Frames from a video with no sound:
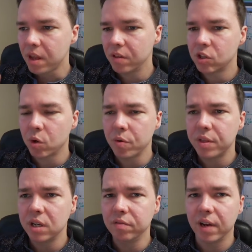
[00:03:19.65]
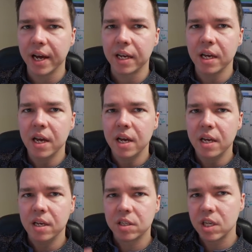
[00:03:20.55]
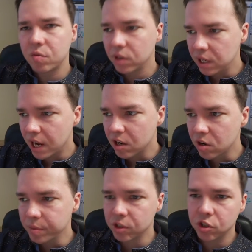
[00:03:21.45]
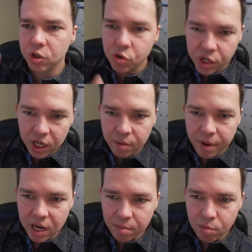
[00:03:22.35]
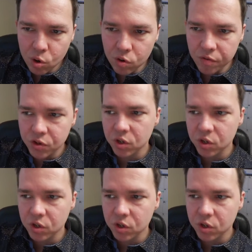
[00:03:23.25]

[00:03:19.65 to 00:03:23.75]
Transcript: This whole thing of you secretly like her, but you're too chicken to make a move,